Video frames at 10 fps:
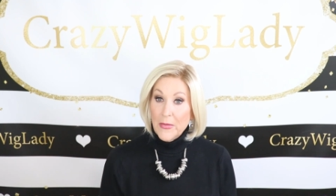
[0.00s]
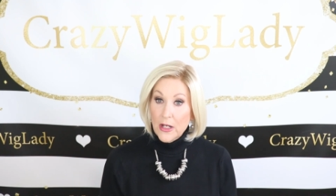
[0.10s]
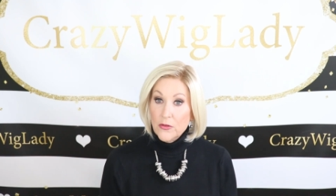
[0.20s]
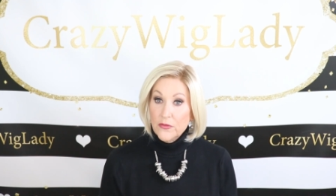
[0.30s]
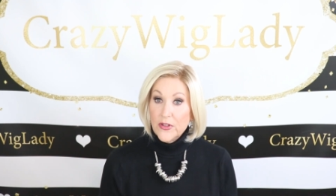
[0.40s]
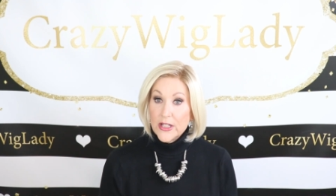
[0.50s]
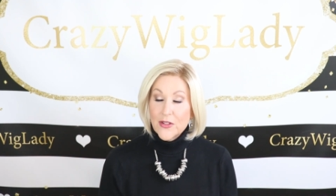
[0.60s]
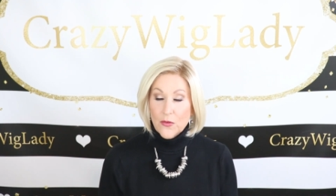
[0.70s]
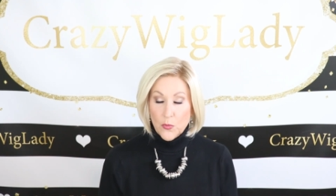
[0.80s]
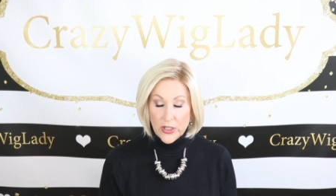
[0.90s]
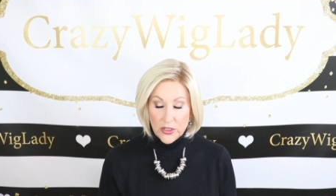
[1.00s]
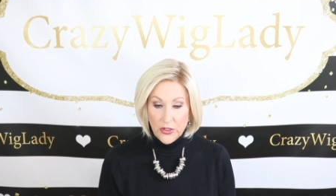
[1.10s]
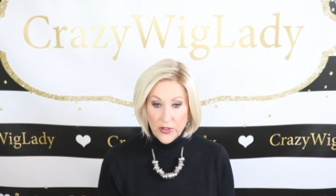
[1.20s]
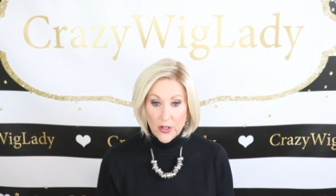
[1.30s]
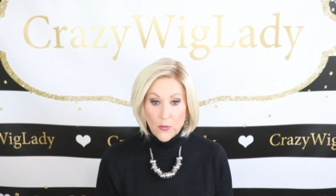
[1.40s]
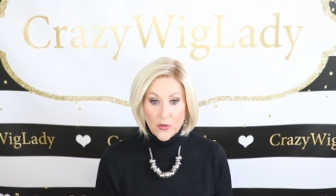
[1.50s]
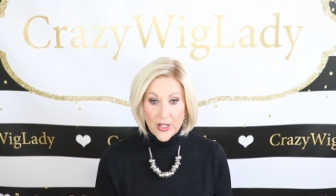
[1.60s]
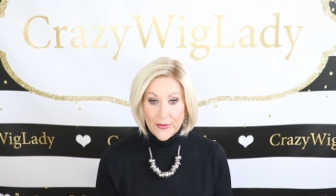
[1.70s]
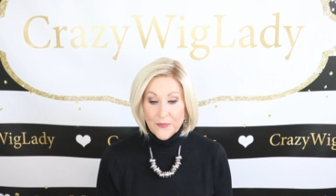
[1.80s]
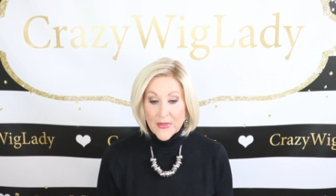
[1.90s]
my own funds from Wig Studio
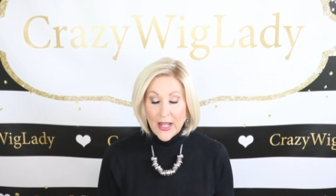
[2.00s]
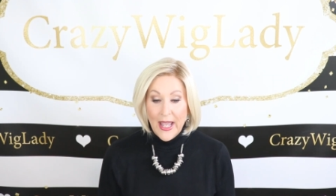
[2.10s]
One,